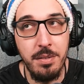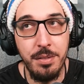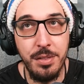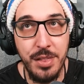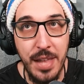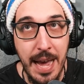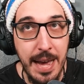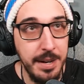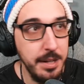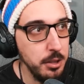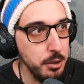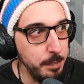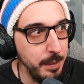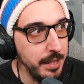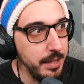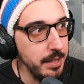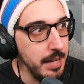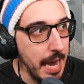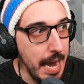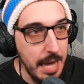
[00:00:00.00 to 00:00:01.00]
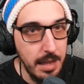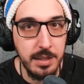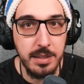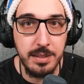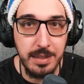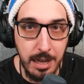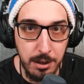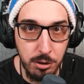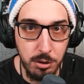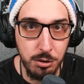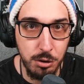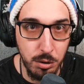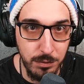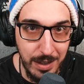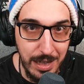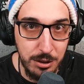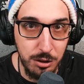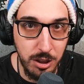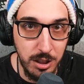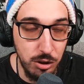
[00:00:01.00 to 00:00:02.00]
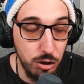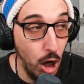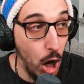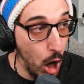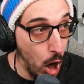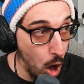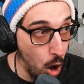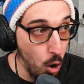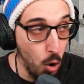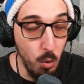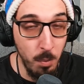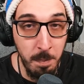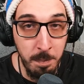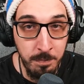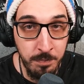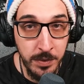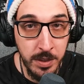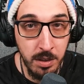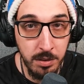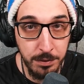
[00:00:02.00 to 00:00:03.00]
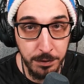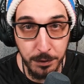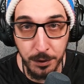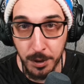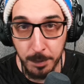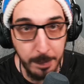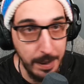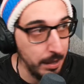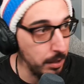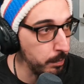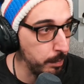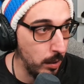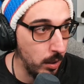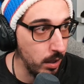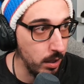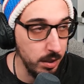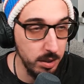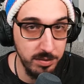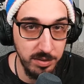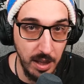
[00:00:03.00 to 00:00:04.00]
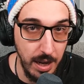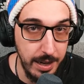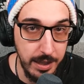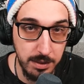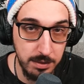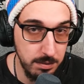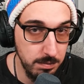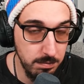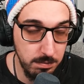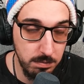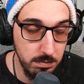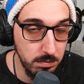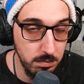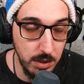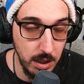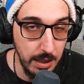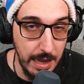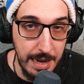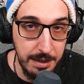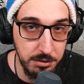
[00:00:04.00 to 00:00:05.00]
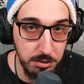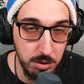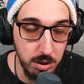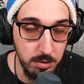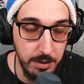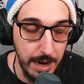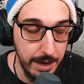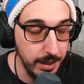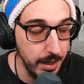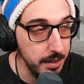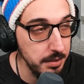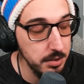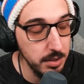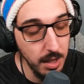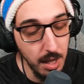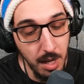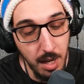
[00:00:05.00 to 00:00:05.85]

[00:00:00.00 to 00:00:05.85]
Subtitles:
that has been Alexander Ovechkin's home for the better part of the last 2 decades.